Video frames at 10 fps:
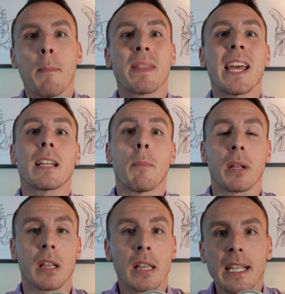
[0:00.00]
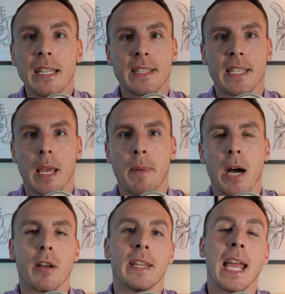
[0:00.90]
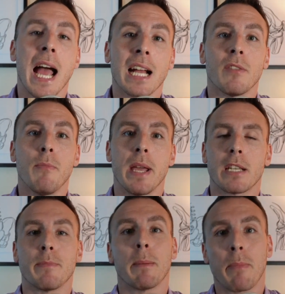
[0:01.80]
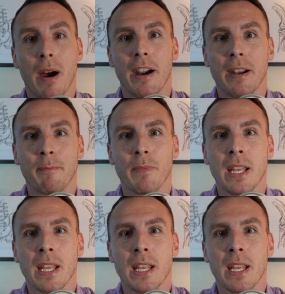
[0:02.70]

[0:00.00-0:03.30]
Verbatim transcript: but then completely skip out on the active management part.